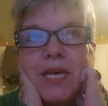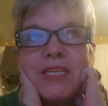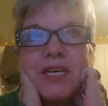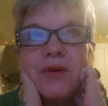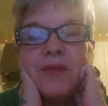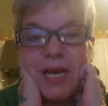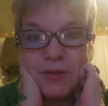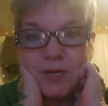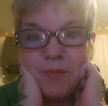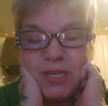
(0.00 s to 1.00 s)
So
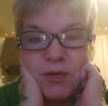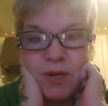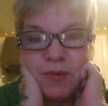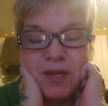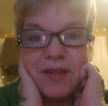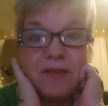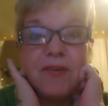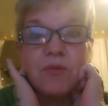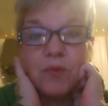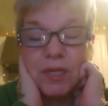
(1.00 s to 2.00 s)
that's what I'll be towing with, and I
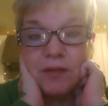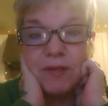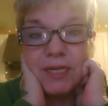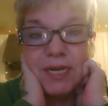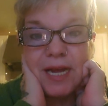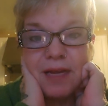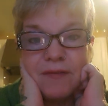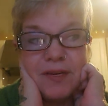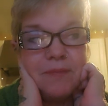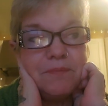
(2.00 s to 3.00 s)
feel really, really
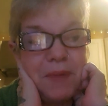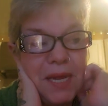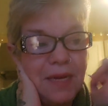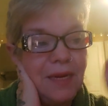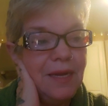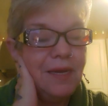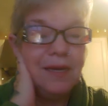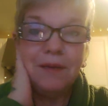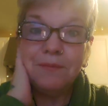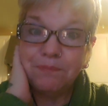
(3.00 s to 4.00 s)
confident. But
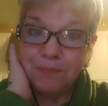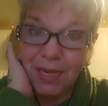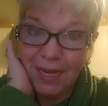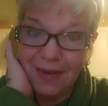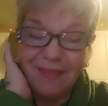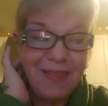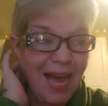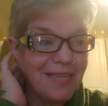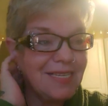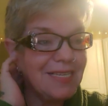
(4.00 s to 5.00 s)

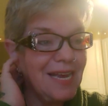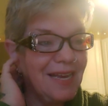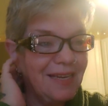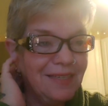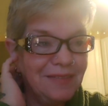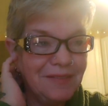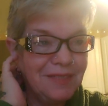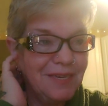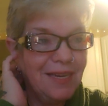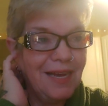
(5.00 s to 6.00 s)
that said,
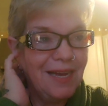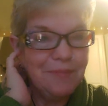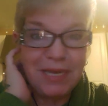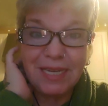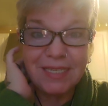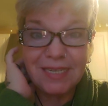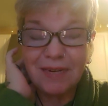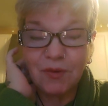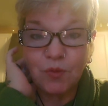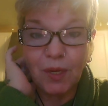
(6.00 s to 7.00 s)
because I
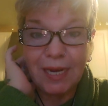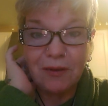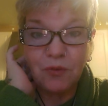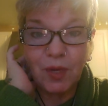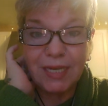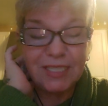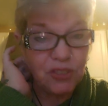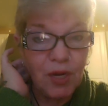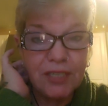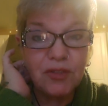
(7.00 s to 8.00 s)
never run out of ways
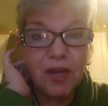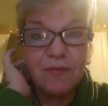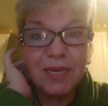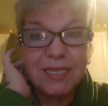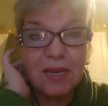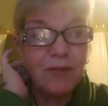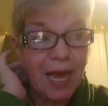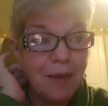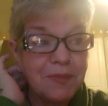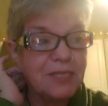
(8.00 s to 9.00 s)
to try and drive myself
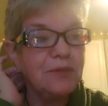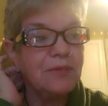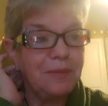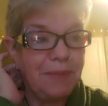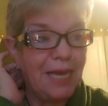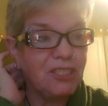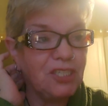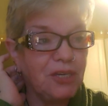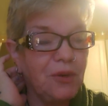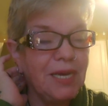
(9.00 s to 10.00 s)
absolutely
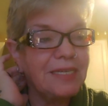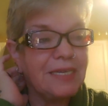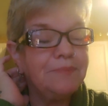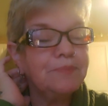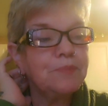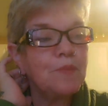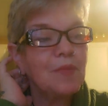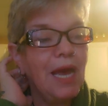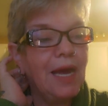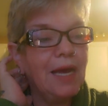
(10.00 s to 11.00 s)
batshit crazy,
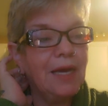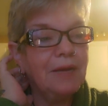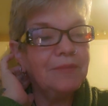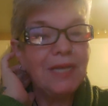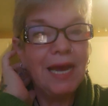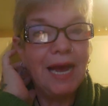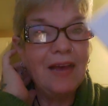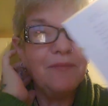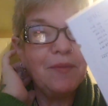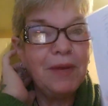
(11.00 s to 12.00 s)

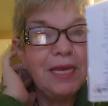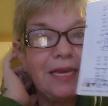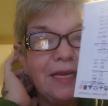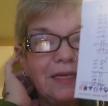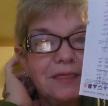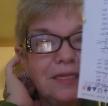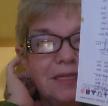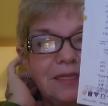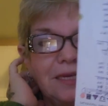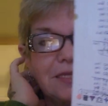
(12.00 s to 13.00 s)
I've been making little